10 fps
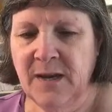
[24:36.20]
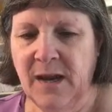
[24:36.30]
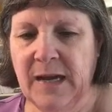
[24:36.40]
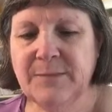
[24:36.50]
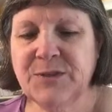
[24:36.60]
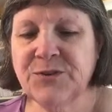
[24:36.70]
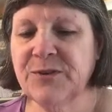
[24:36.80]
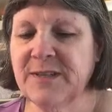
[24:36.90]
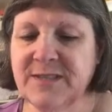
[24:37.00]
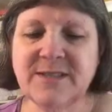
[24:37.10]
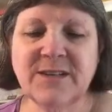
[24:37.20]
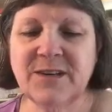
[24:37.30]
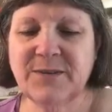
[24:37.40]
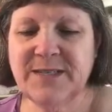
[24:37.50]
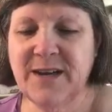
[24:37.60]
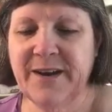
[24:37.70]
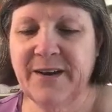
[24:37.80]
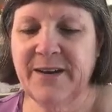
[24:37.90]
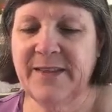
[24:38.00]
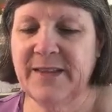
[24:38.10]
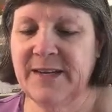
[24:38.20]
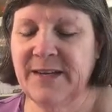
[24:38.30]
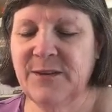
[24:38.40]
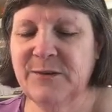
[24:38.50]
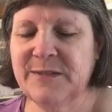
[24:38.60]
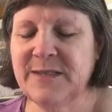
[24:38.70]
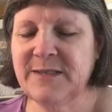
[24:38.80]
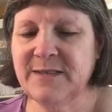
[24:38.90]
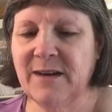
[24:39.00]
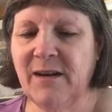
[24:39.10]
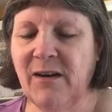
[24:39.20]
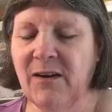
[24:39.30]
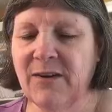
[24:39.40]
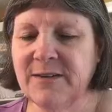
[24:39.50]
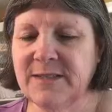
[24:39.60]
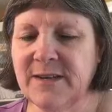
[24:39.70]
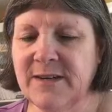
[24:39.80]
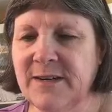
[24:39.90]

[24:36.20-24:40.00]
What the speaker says: I'm sure this is going to retire. And then it uses the heart,